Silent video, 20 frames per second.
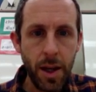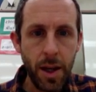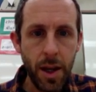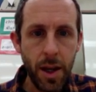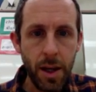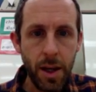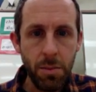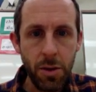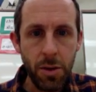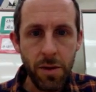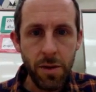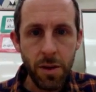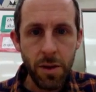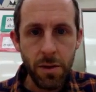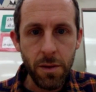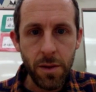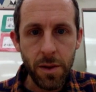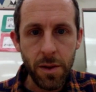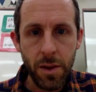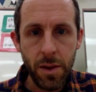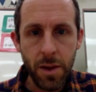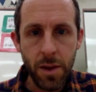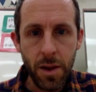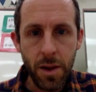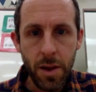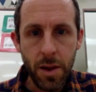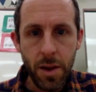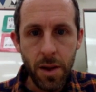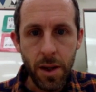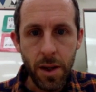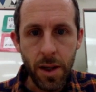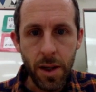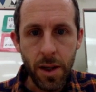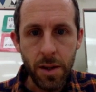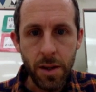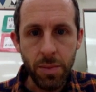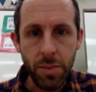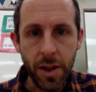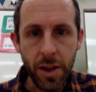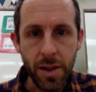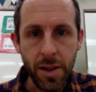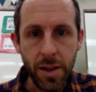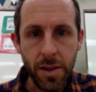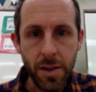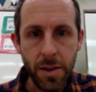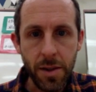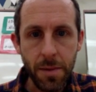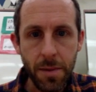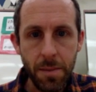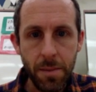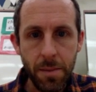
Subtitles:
I can move it over into place.